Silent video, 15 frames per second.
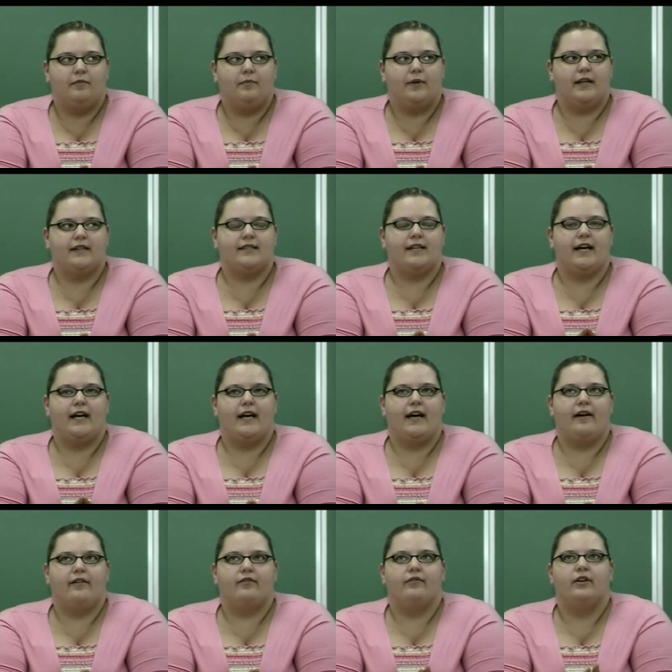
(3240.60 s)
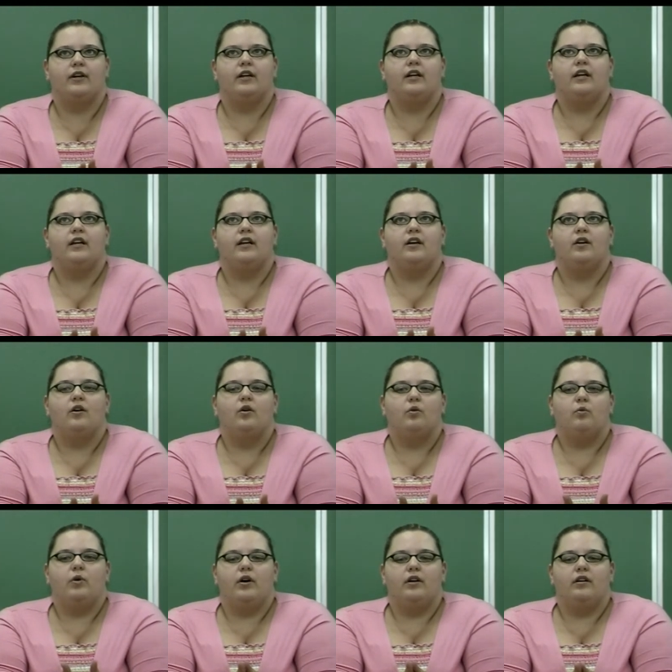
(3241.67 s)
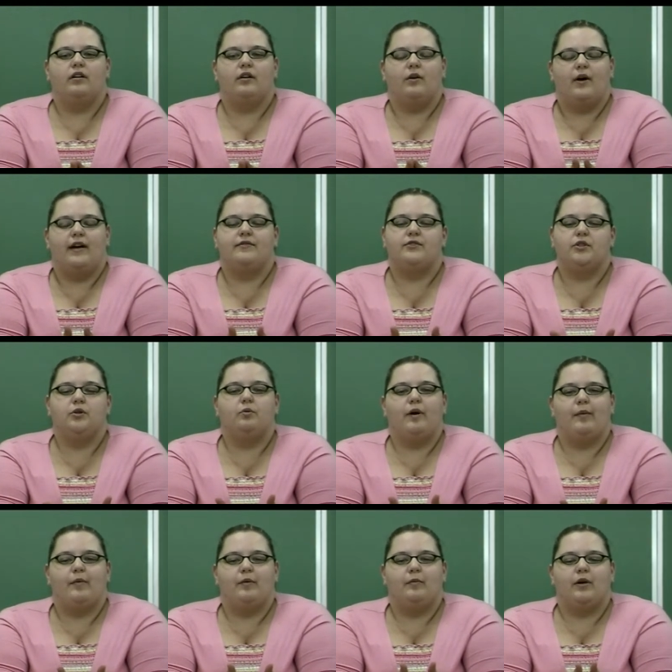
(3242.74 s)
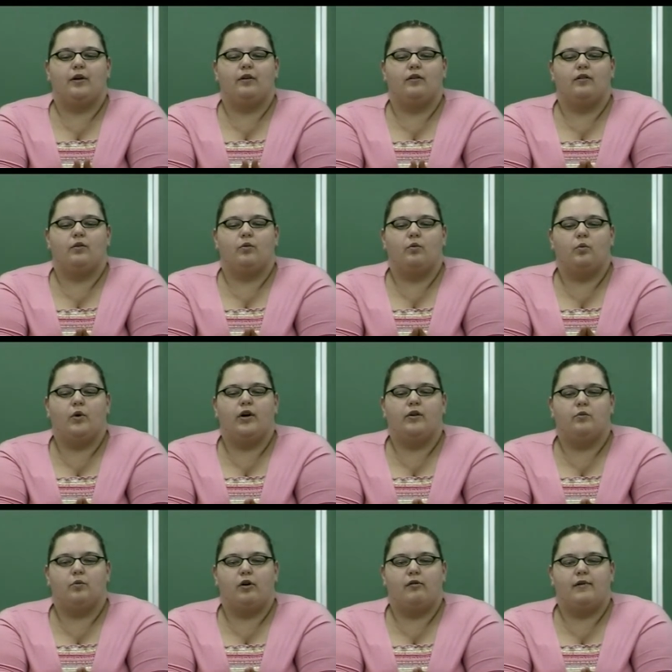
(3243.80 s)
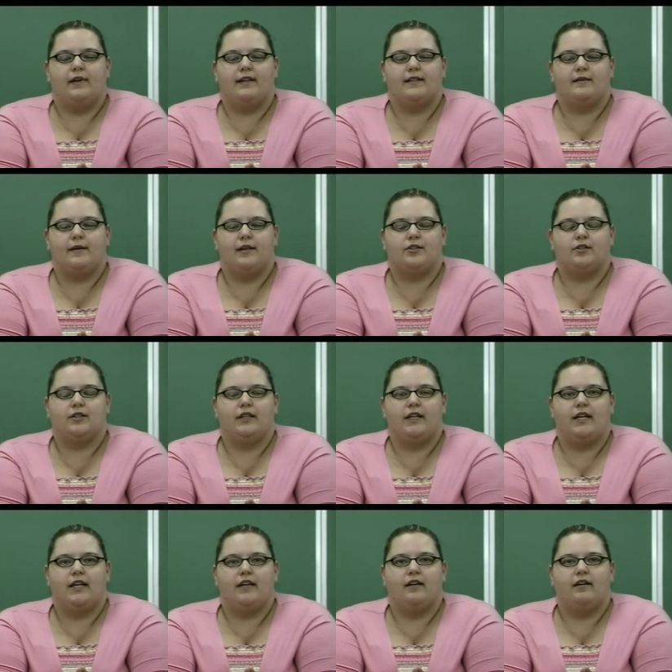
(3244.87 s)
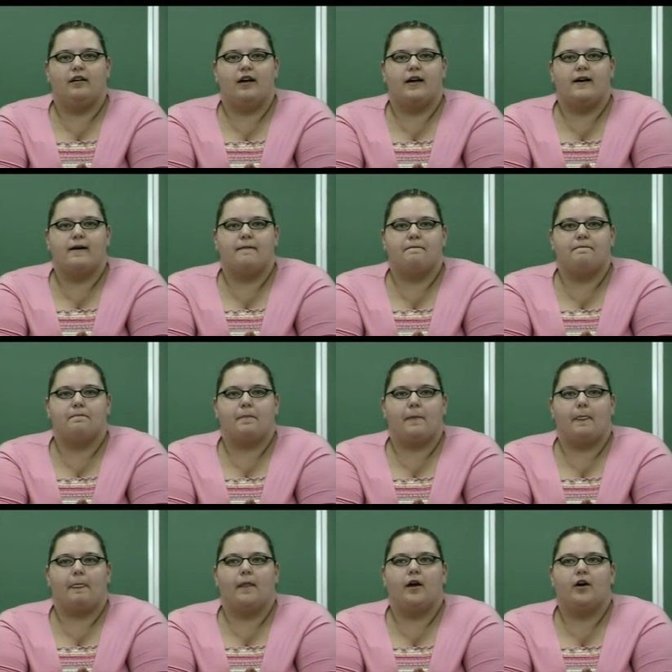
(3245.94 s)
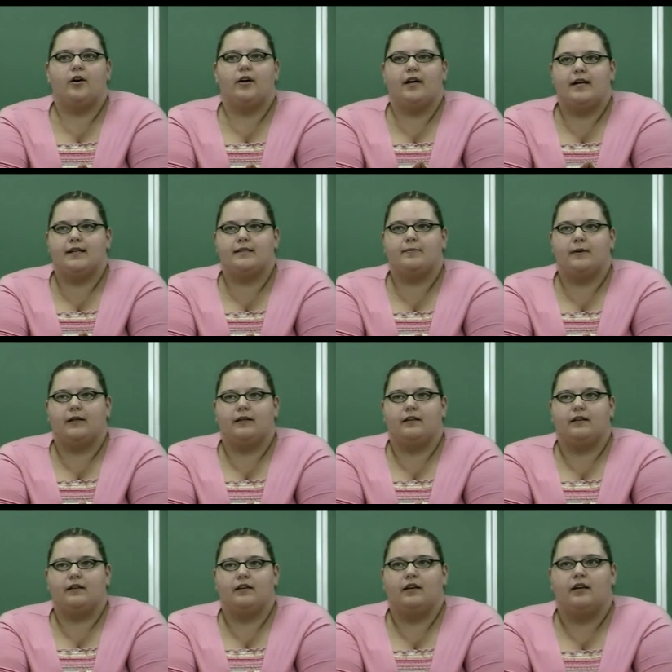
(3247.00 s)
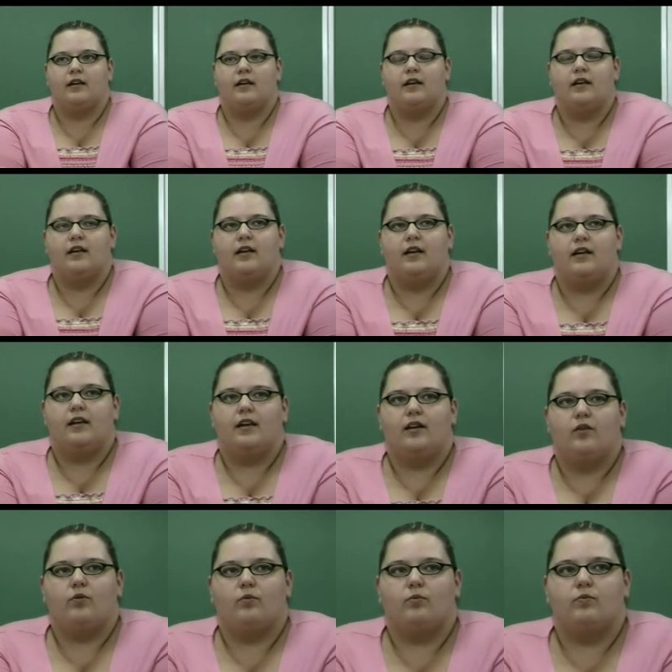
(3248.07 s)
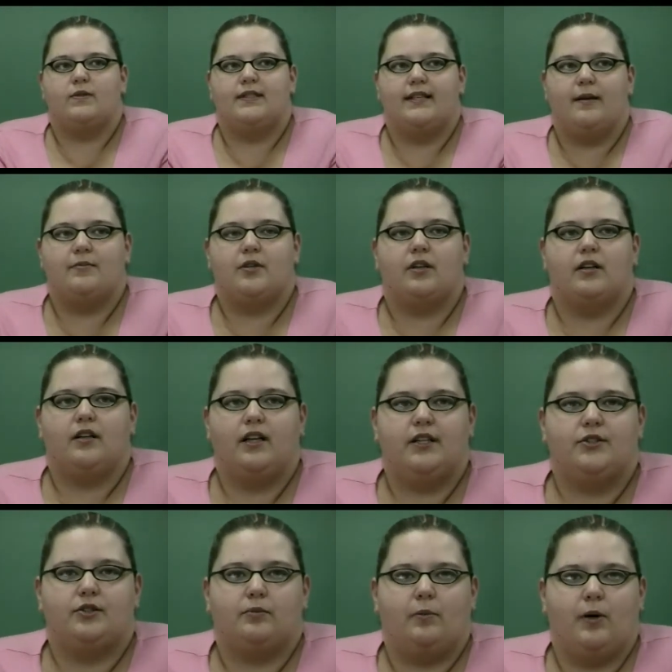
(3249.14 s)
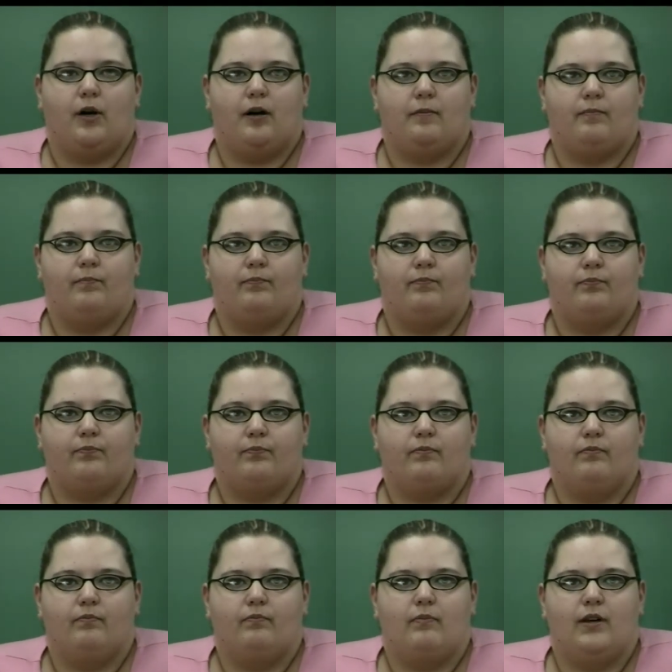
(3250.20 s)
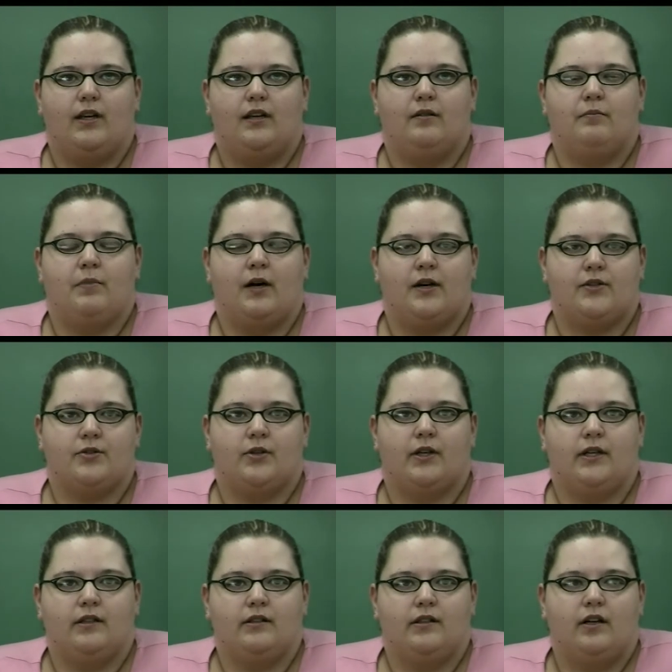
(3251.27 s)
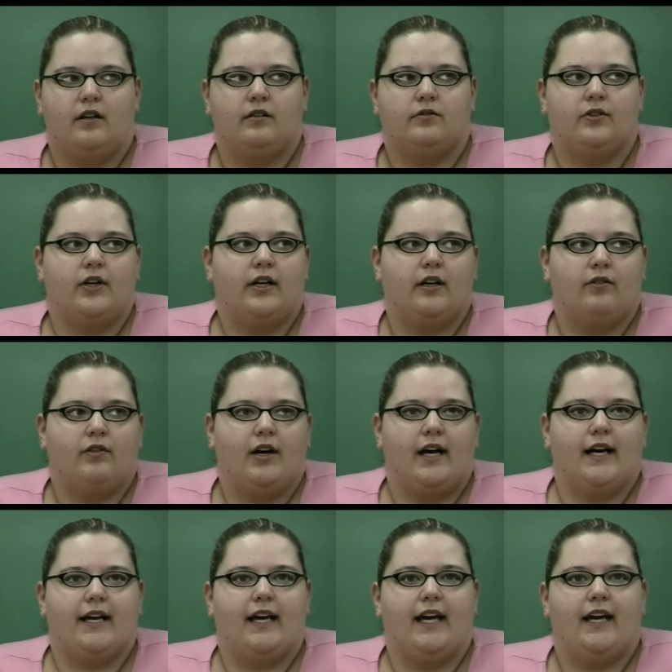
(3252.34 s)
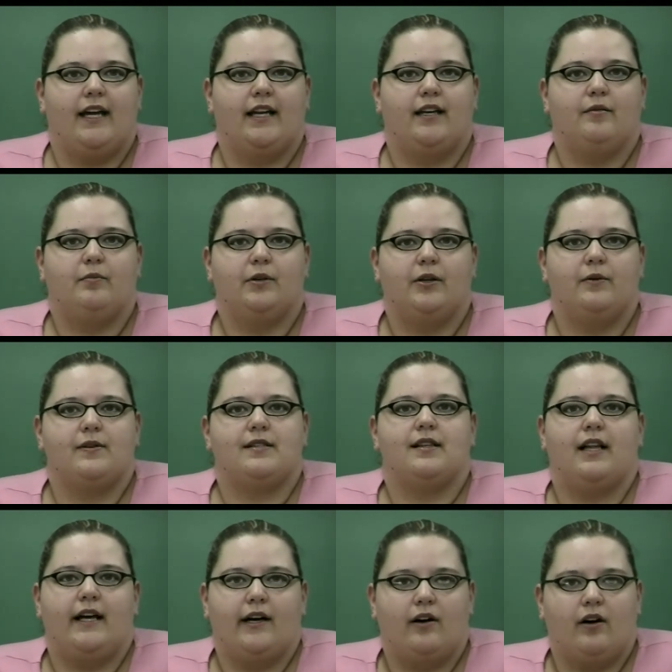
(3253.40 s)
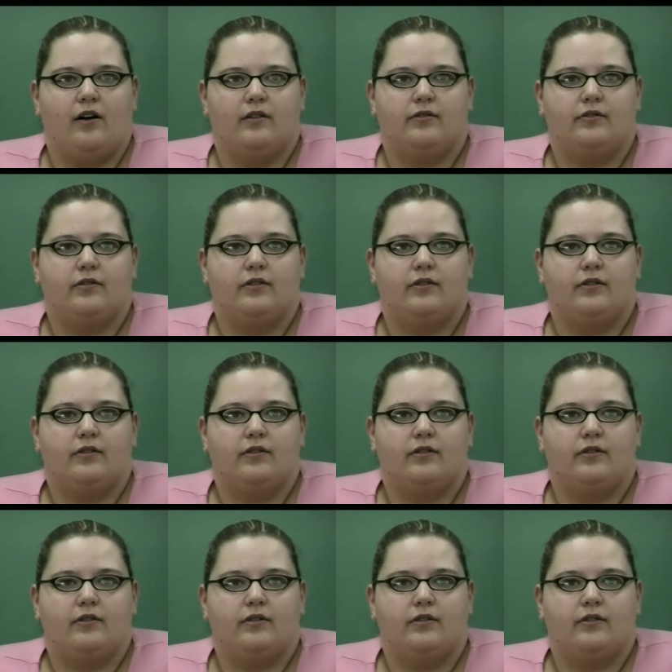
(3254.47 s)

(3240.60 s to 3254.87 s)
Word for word: because I have one, I have two women, but one woman especially, um, her husband stepped on a cluster bomb in Basra over in Iraq, and it blew his leg off.